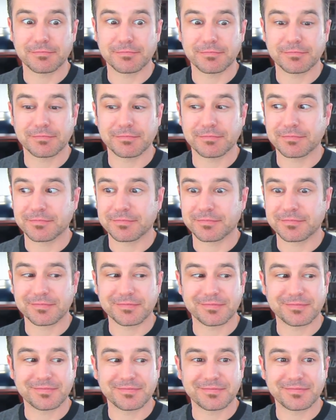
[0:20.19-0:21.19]

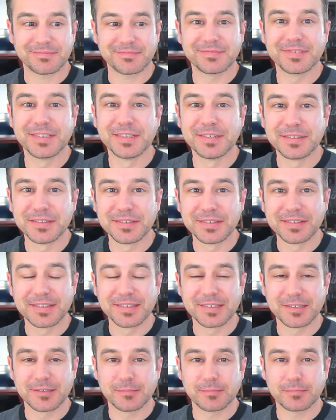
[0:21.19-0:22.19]

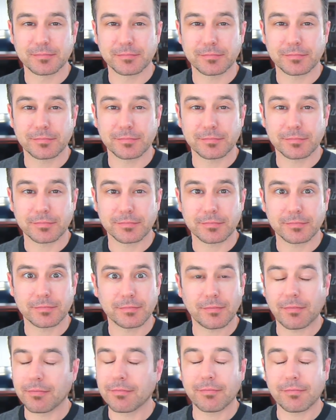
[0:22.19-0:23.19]

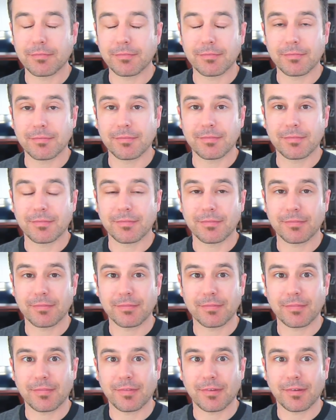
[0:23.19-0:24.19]

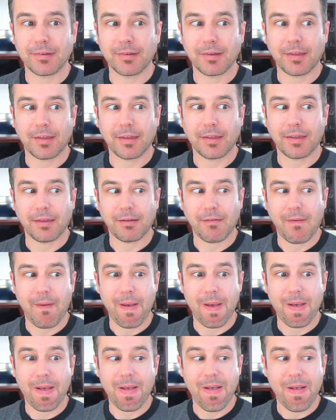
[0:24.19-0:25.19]

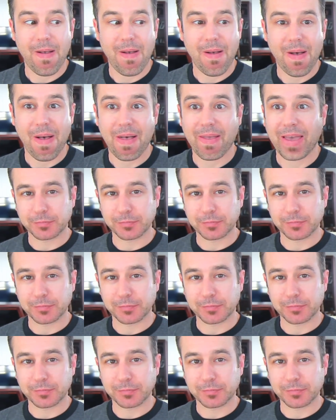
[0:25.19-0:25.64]
The person shown says nothing.